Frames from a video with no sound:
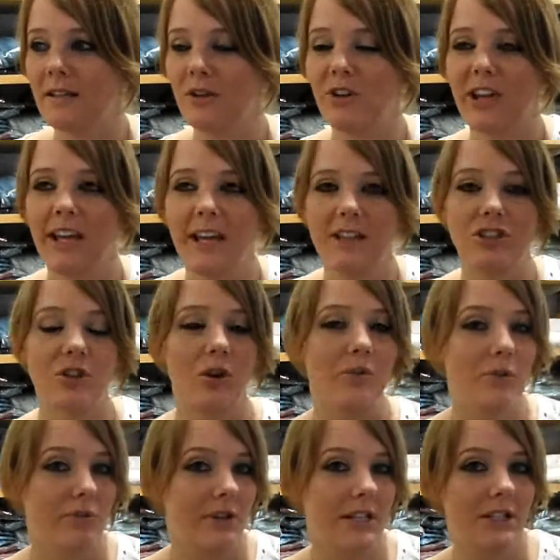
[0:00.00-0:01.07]
and looking into
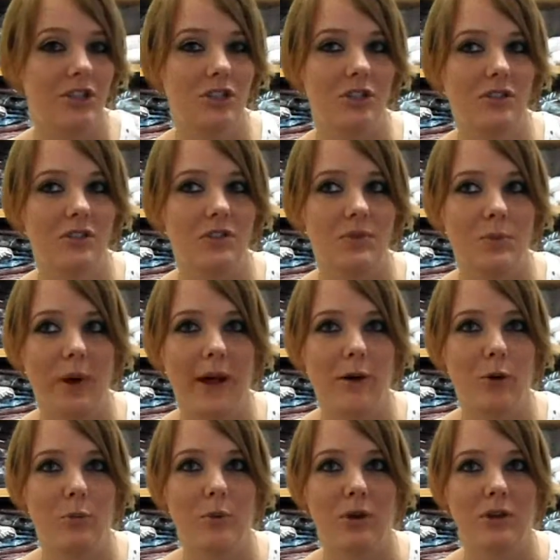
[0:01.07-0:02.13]
other religions as
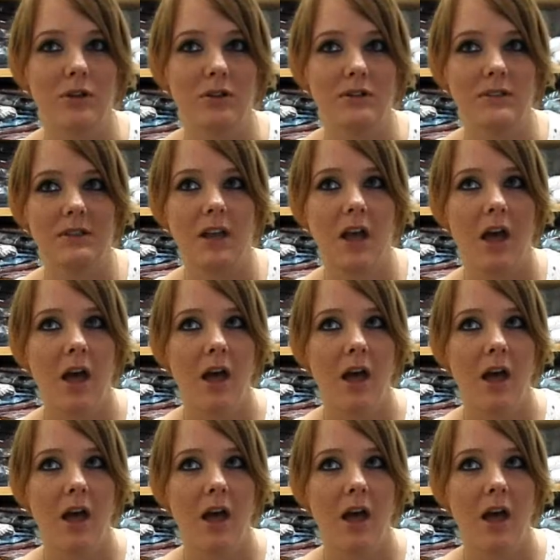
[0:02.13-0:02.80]
well because